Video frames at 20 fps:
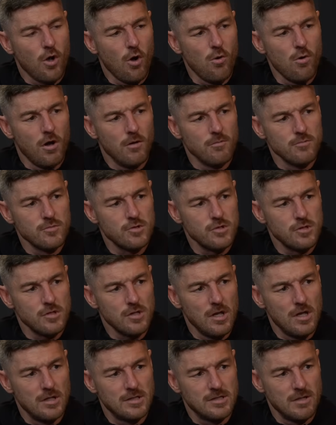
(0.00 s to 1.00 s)
co-coms
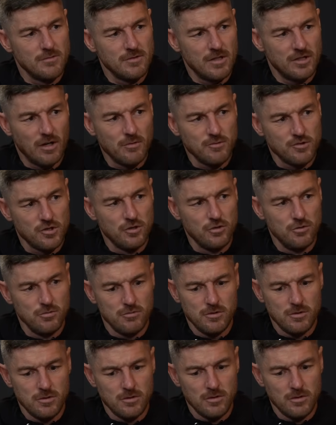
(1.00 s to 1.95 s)
in terms of, because I was a new,